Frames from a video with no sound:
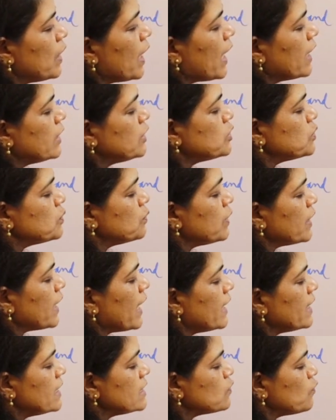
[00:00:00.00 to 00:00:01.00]
and 2
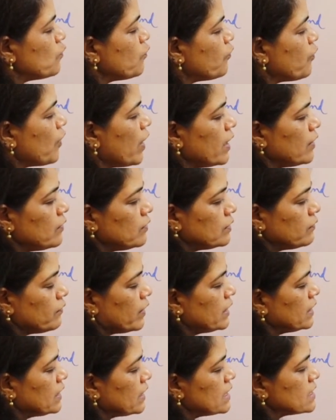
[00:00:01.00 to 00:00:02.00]
carries 5,
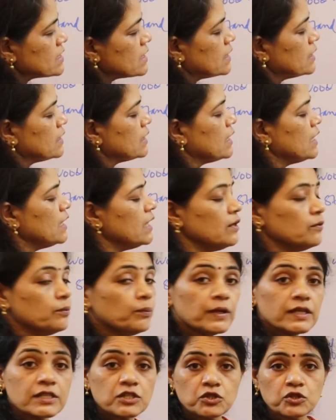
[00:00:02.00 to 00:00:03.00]
1 3s are 3
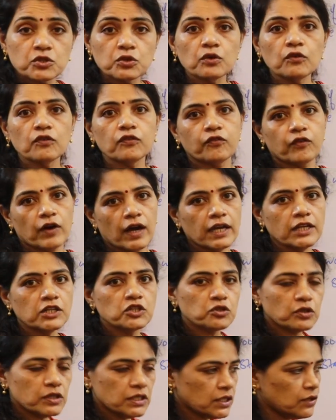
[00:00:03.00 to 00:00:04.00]
plus 2, 5,
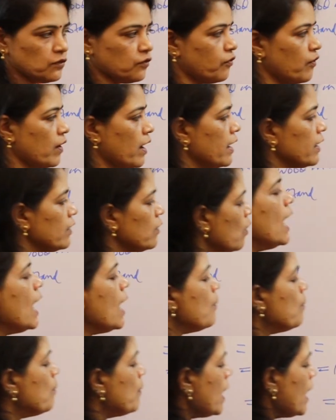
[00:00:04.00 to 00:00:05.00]
25
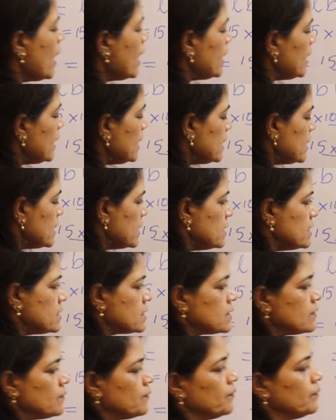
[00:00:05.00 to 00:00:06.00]

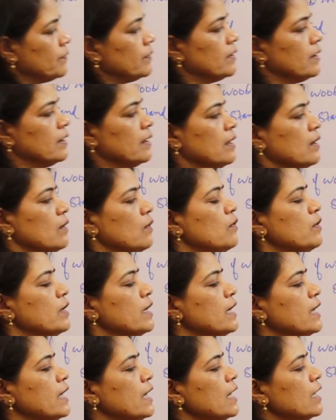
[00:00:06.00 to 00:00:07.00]
minus,
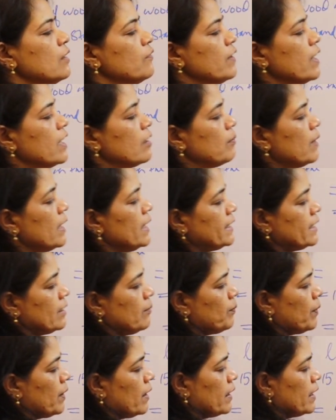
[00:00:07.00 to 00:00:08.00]
okay, here we are
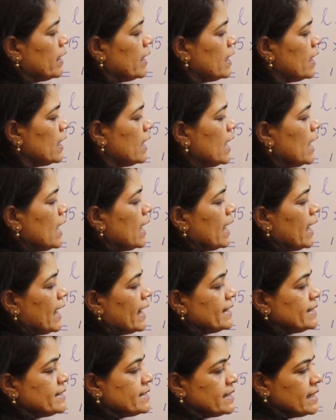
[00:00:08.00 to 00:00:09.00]
multiplying
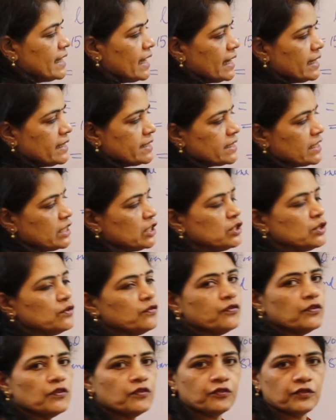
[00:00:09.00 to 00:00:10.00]
88 into
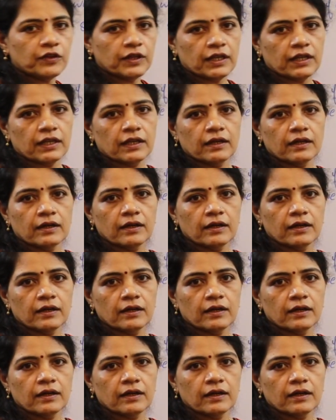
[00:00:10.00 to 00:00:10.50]
50.